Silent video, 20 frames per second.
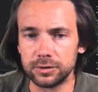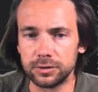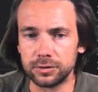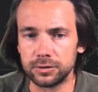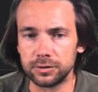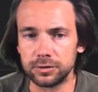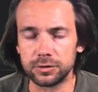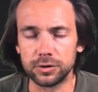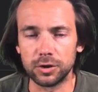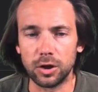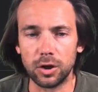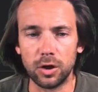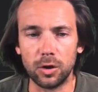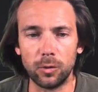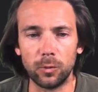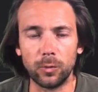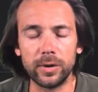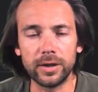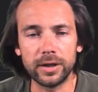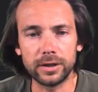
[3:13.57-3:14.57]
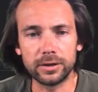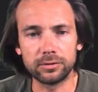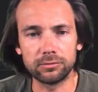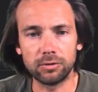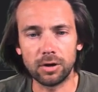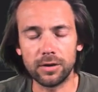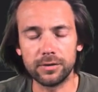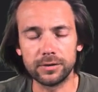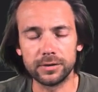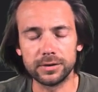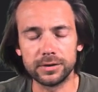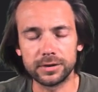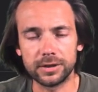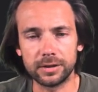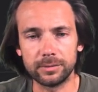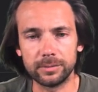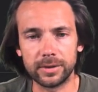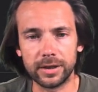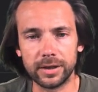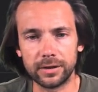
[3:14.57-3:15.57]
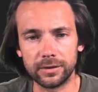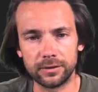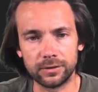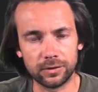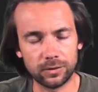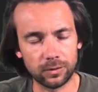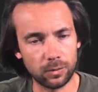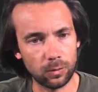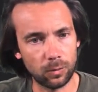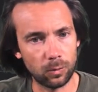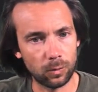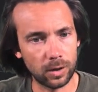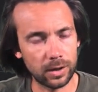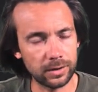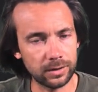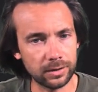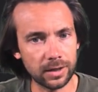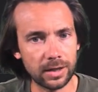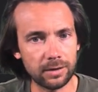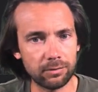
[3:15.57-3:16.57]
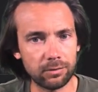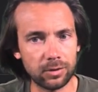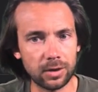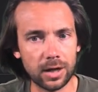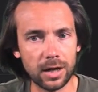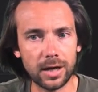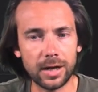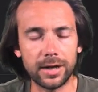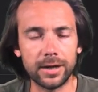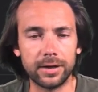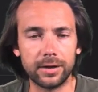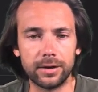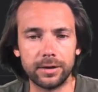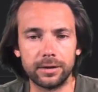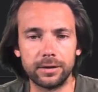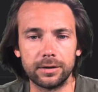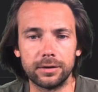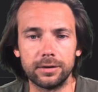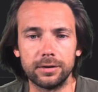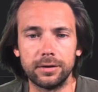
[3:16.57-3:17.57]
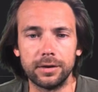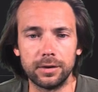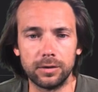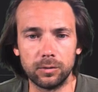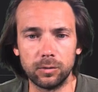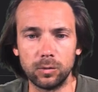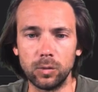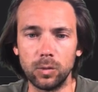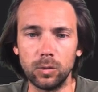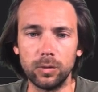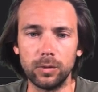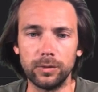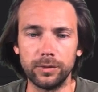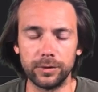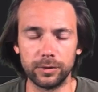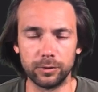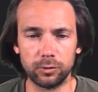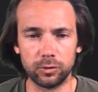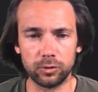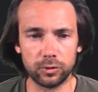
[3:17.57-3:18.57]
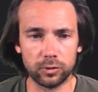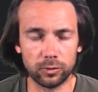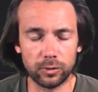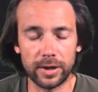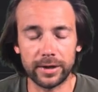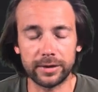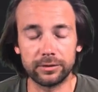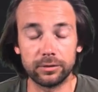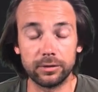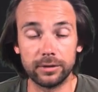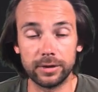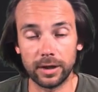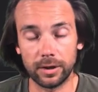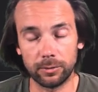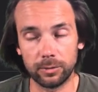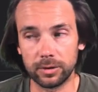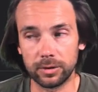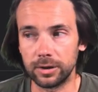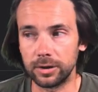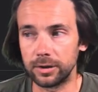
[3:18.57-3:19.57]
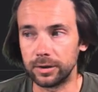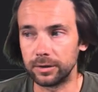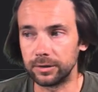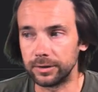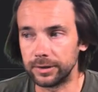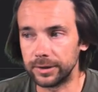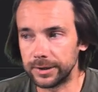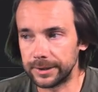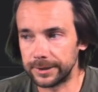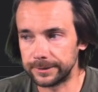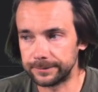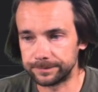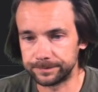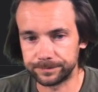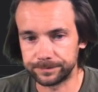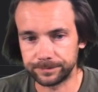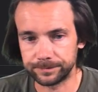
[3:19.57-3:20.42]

So we need to run these commands one level higher than the directory that we're currently in.